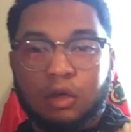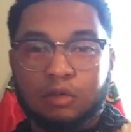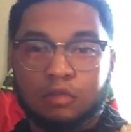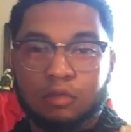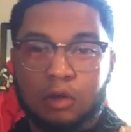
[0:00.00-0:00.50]

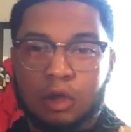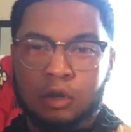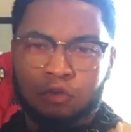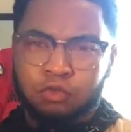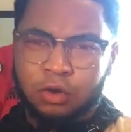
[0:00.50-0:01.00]
It's still kind
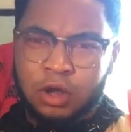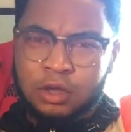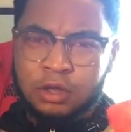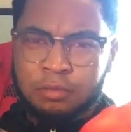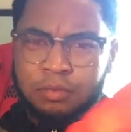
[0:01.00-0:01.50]
of
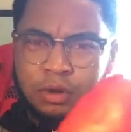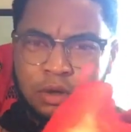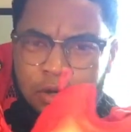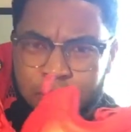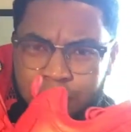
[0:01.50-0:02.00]
drying,
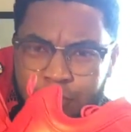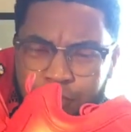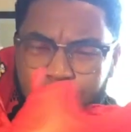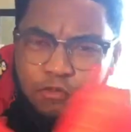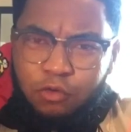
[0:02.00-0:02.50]
but
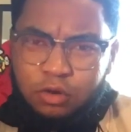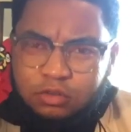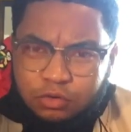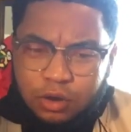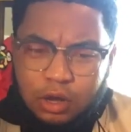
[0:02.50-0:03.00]
before
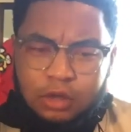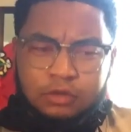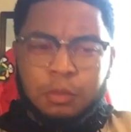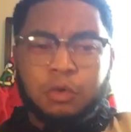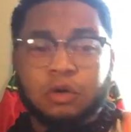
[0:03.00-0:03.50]
it
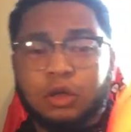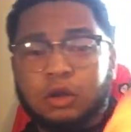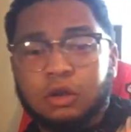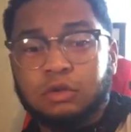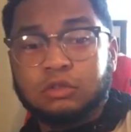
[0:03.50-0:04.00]
dries, I'm gonna
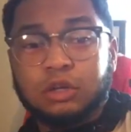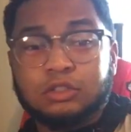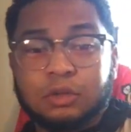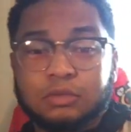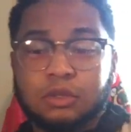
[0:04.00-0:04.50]
get a little
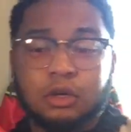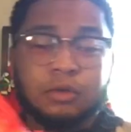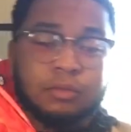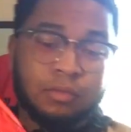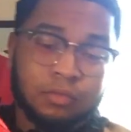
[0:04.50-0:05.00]
touch-ups done.